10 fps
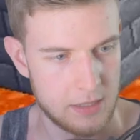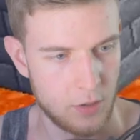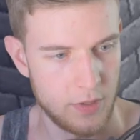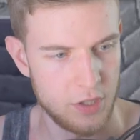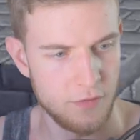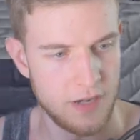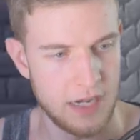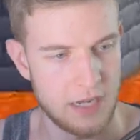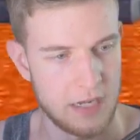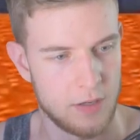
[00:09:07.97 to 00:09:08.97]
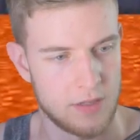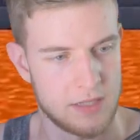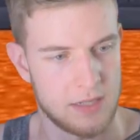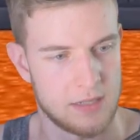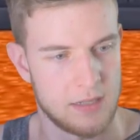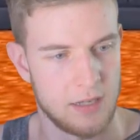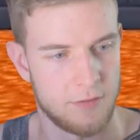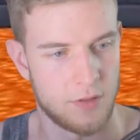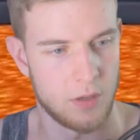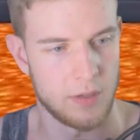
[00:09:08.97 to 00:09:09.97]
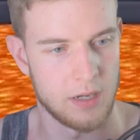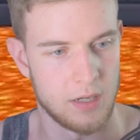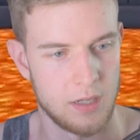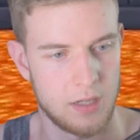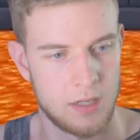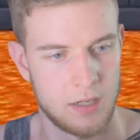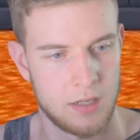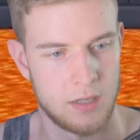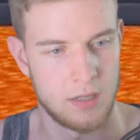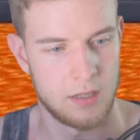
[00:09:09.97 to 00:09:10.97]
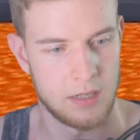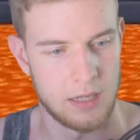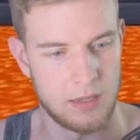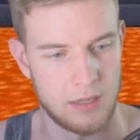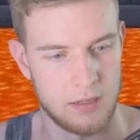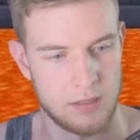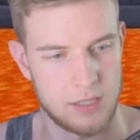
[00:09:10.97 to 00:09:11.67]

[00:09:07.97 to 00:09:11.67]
So what you've got here is this Steve throwing a hook and then